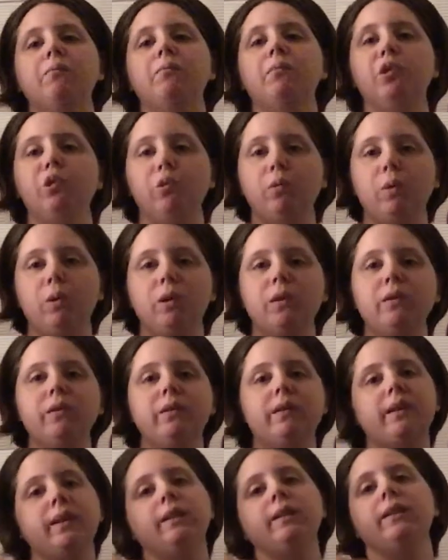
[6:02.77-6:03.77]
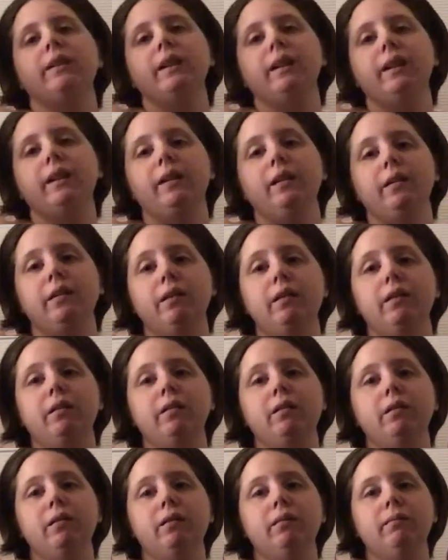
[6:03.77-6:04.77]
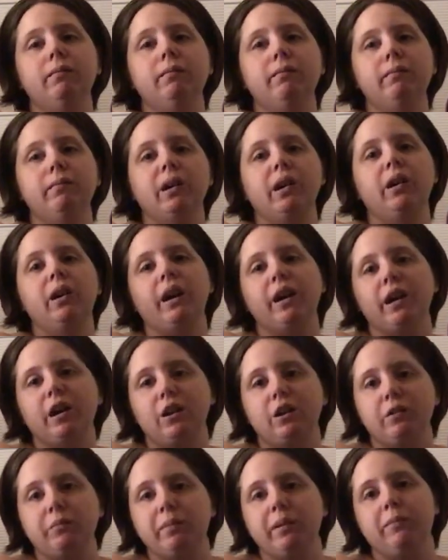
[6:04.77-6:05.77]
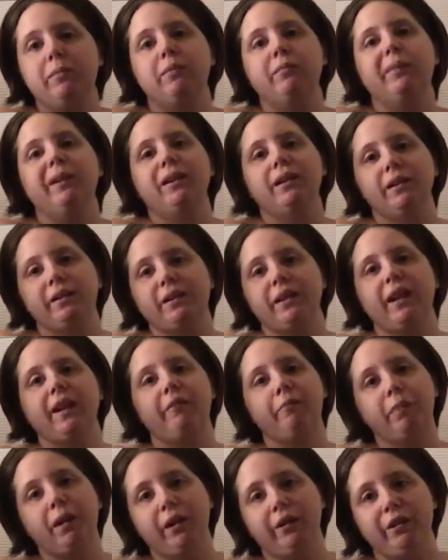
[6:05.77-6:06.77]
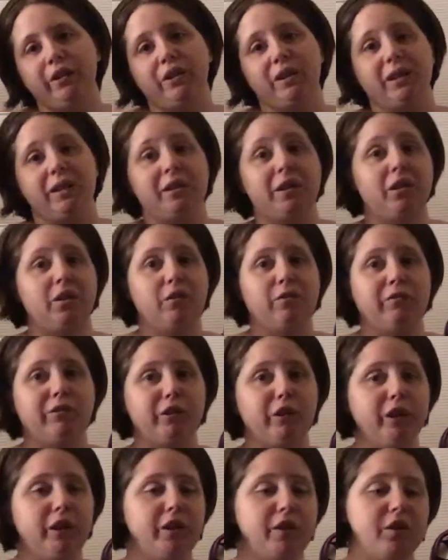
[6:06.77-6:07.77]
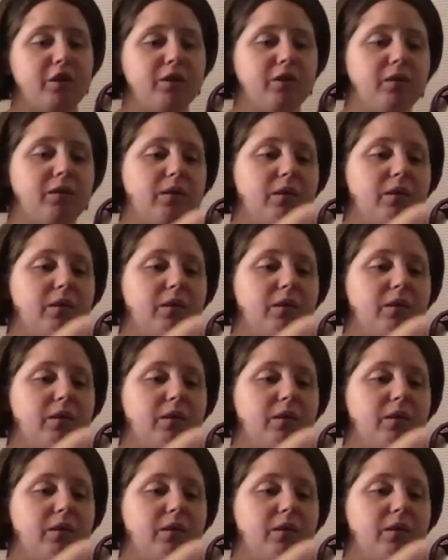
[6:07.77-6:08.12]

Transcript: more than a lot of other people because I have polycystic ovaries